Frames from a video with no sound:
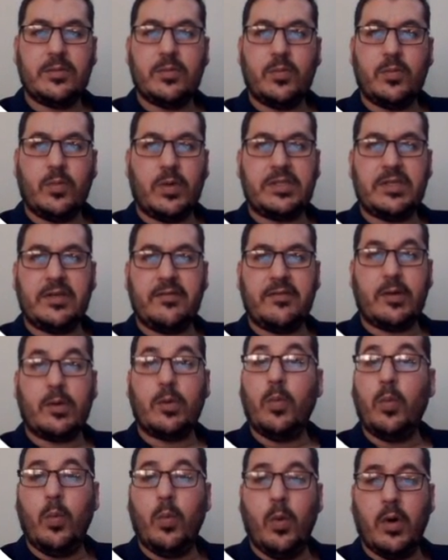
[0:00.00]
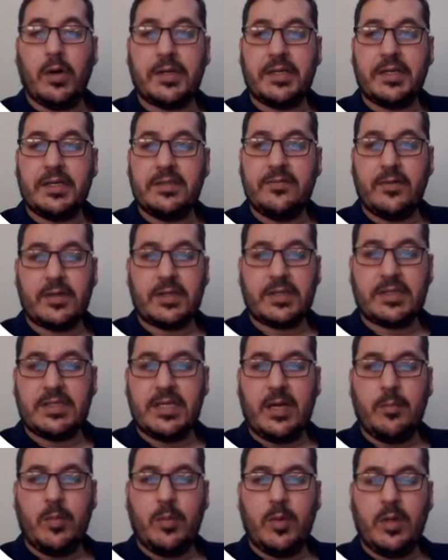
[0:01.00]
whatever, worried, for
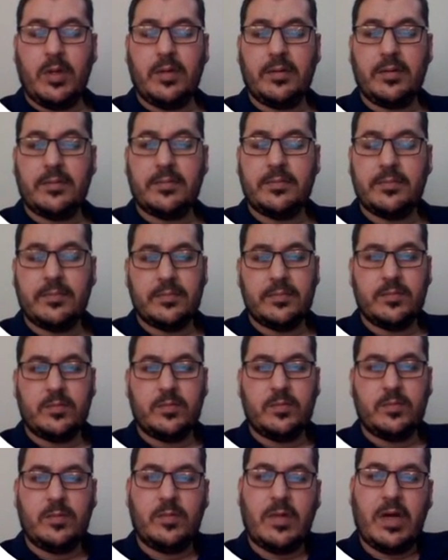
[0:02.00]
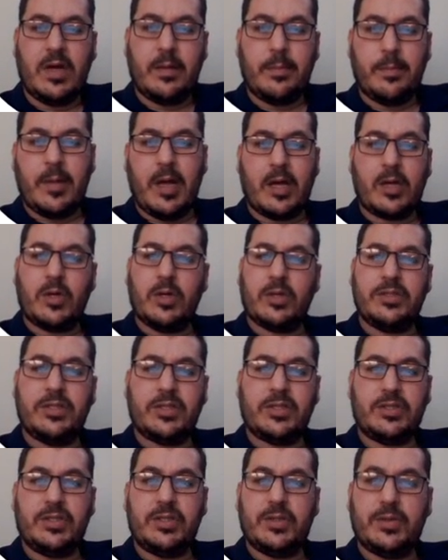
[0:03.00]
example, according
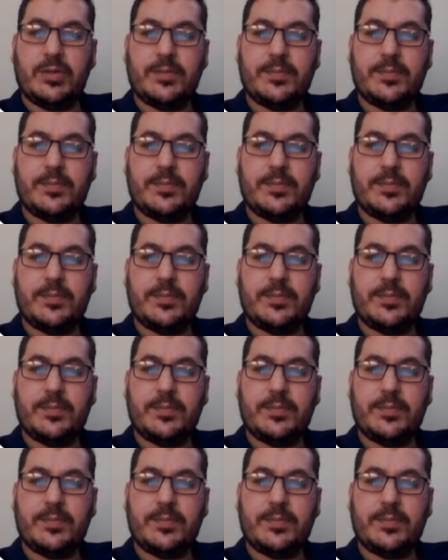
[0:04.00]
to you.